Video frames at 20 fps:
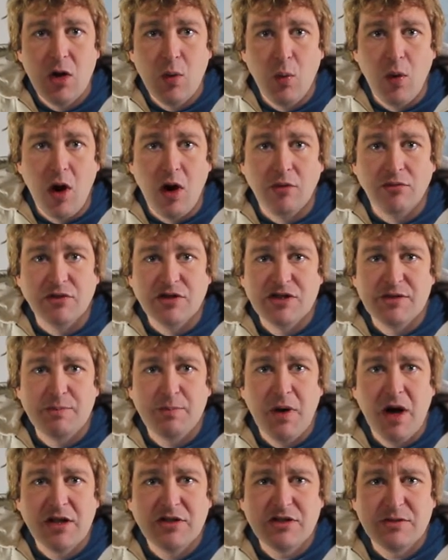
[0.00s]
Where our
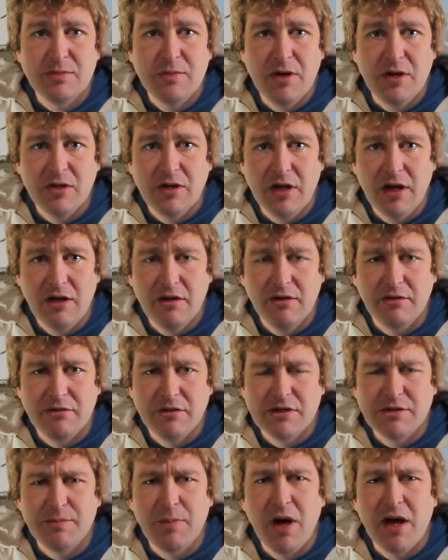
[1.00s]

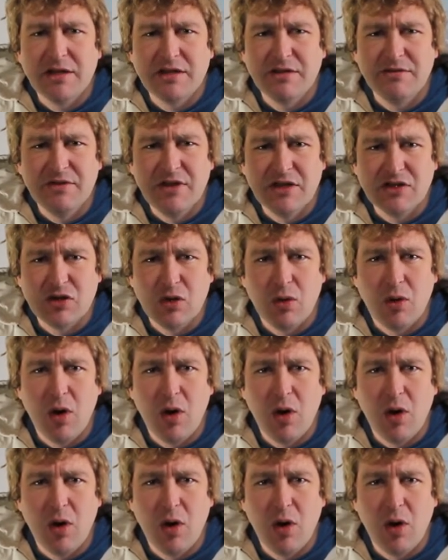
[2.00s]
responsiveness,